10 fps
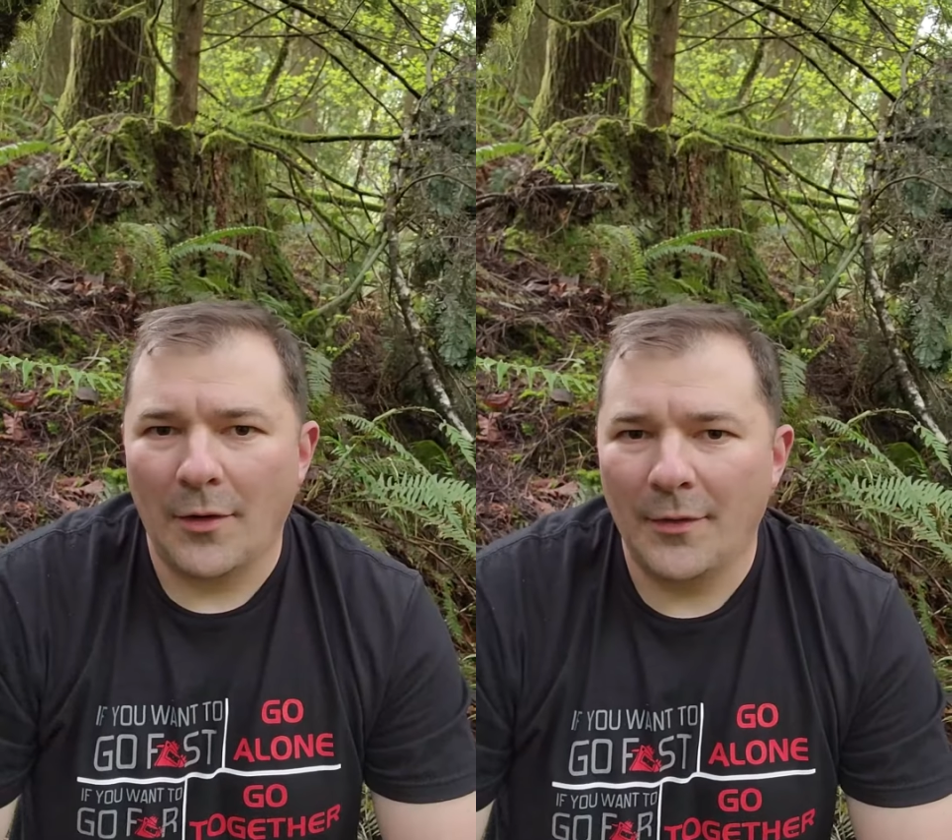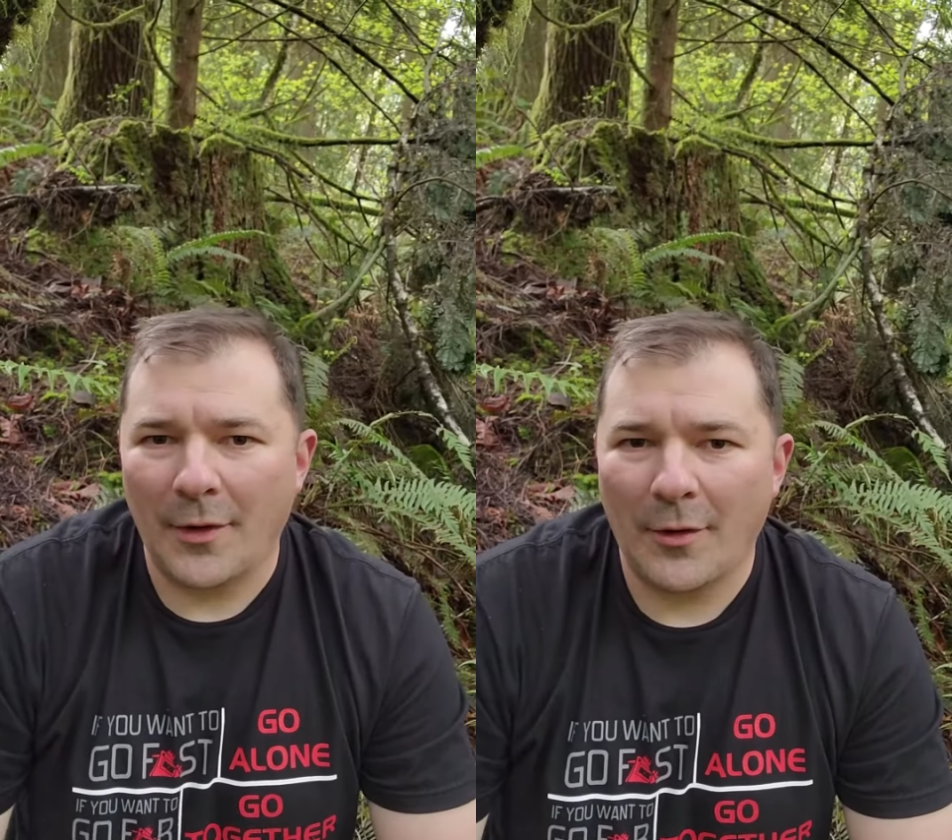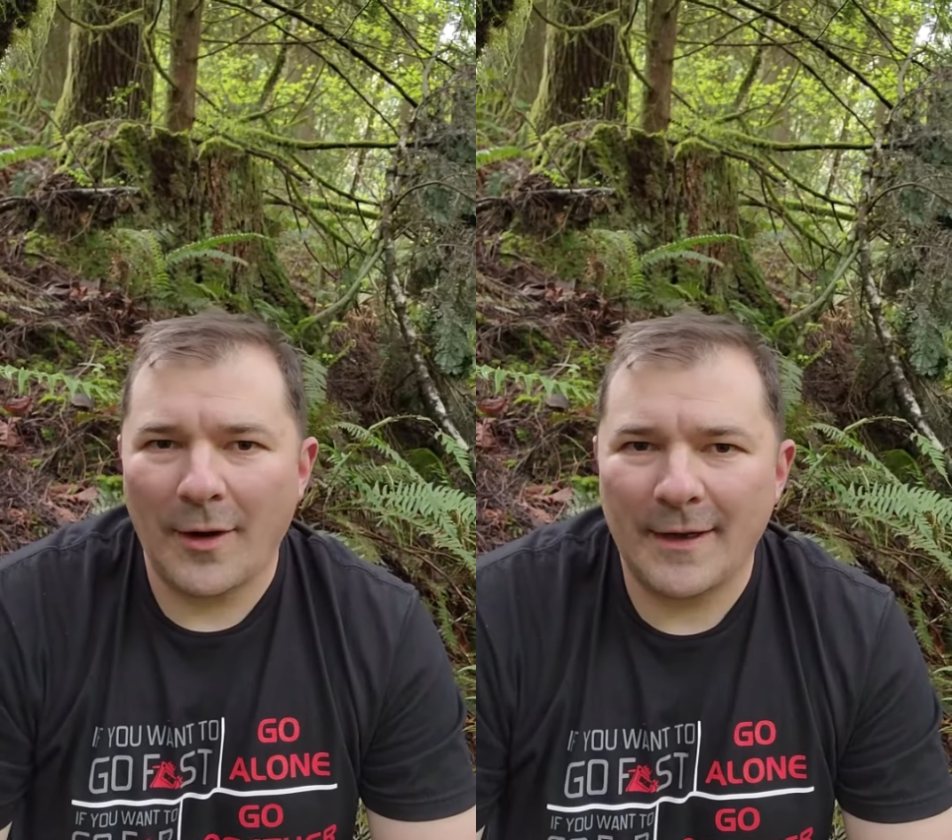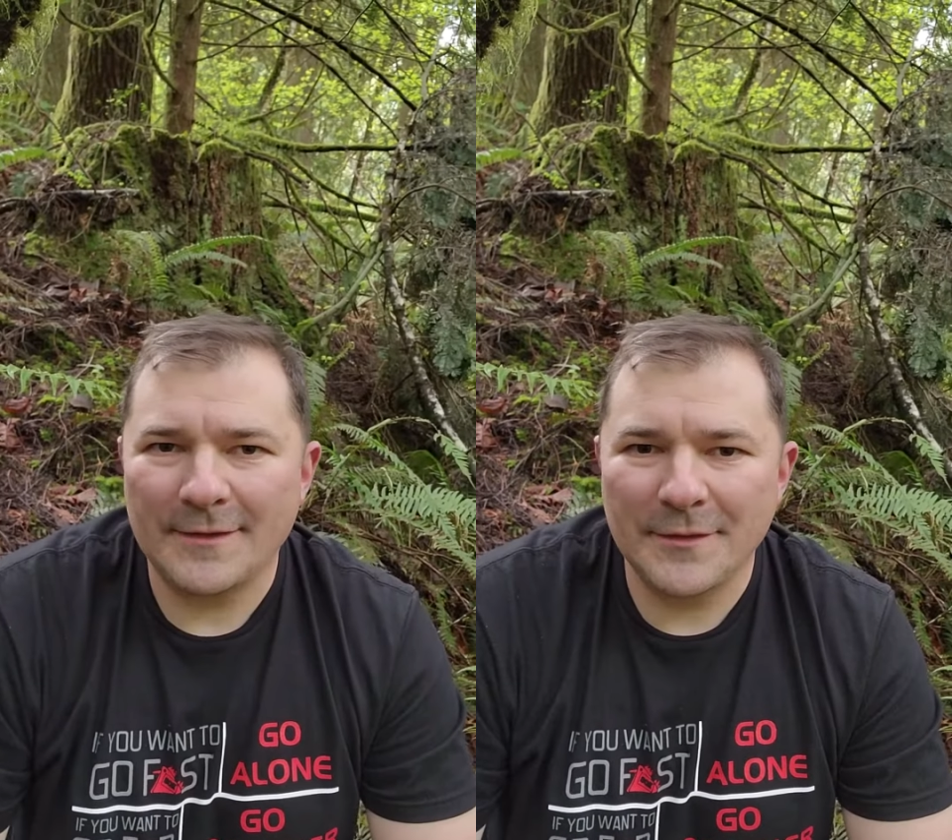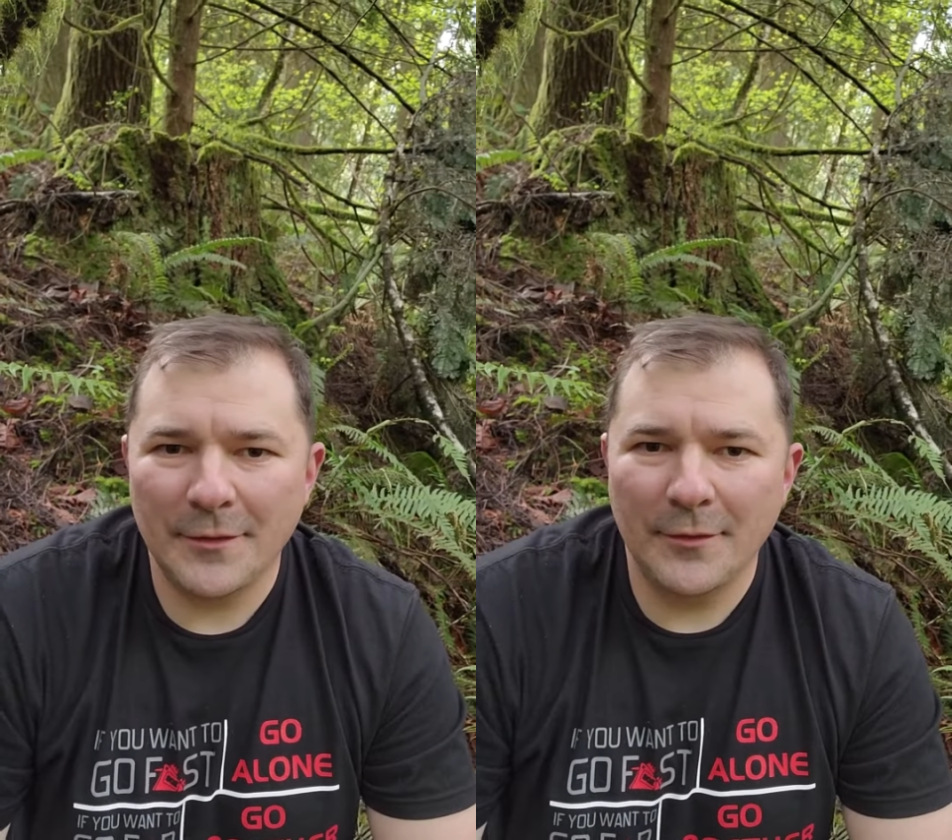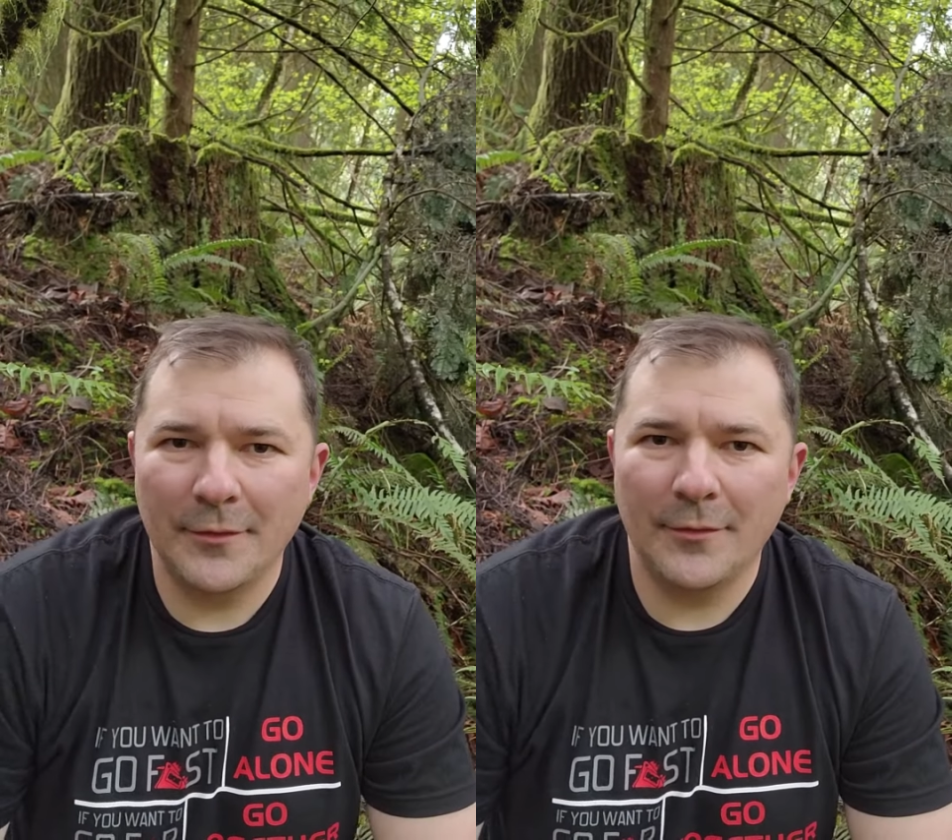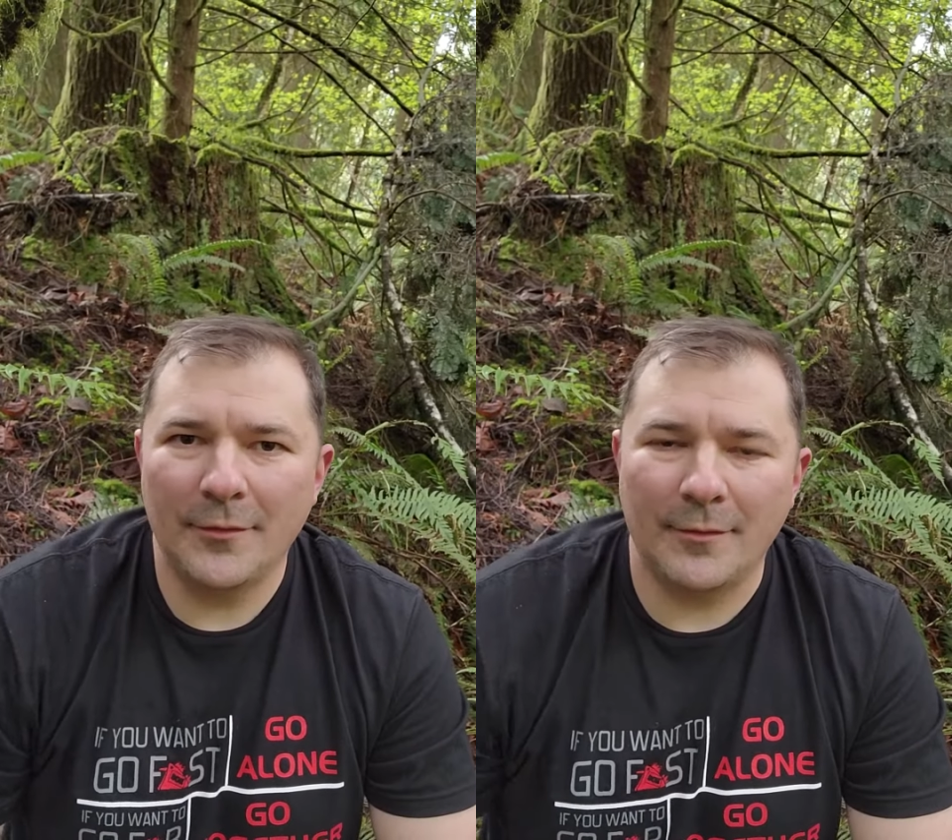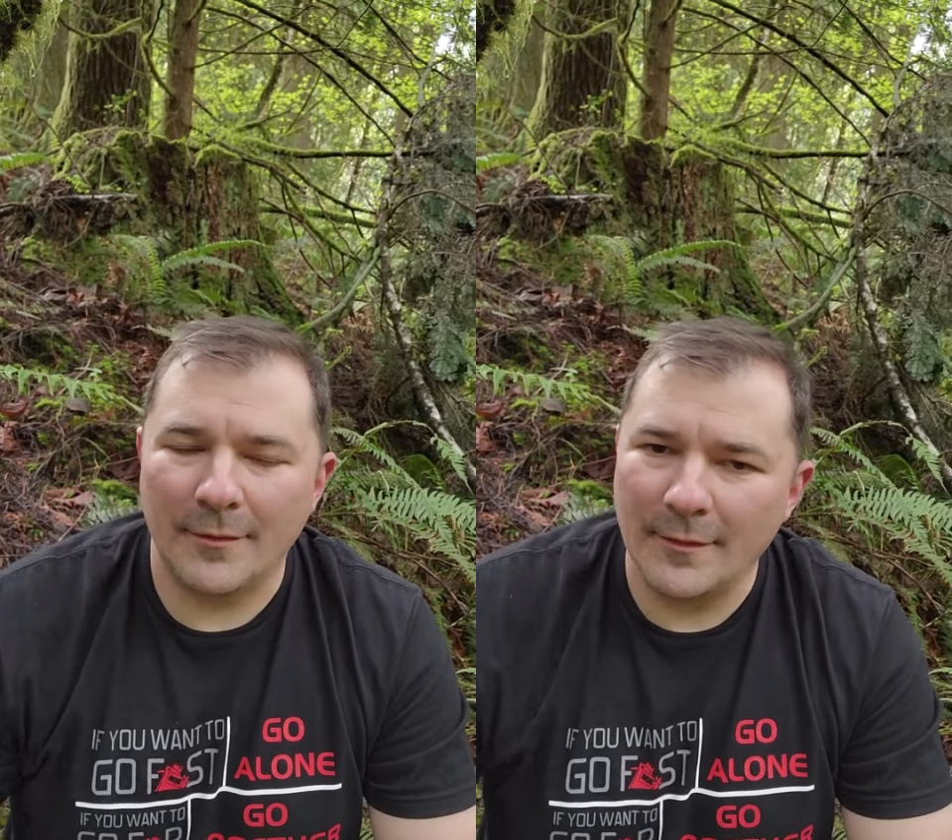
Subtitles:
All right, so